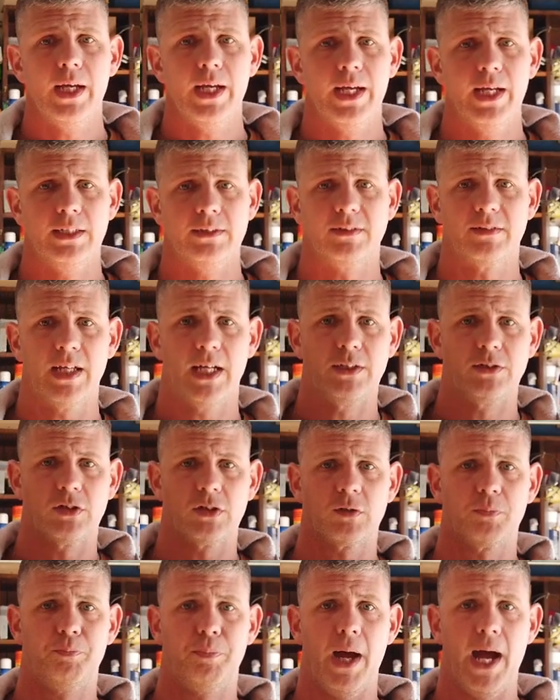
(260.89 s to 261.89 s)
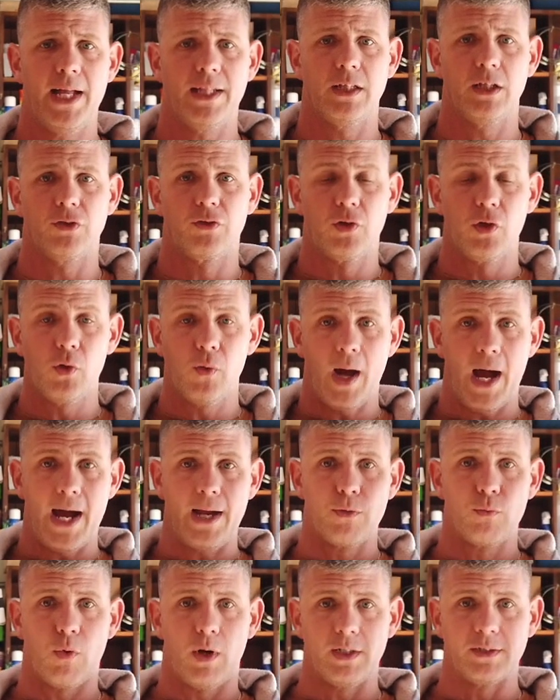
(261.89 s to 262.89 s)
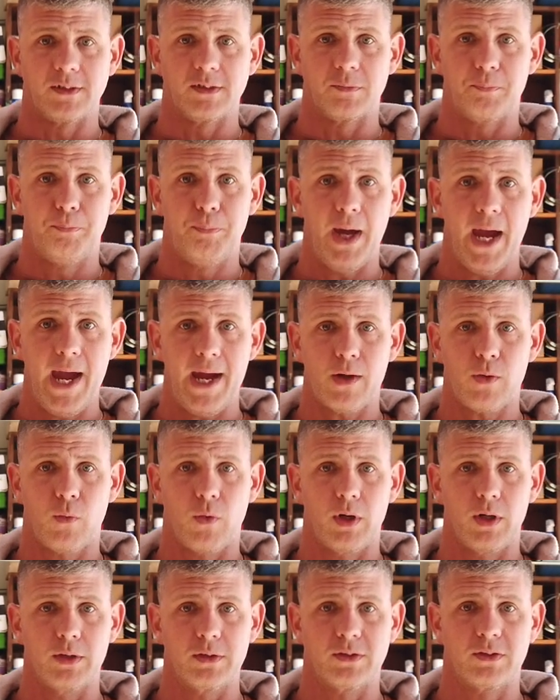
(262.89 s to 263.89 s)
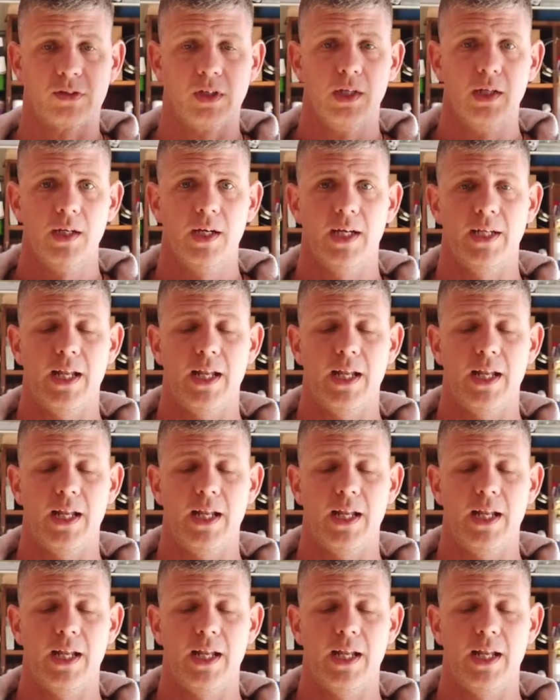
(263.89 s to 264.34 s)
and said just bend the two end ones backwards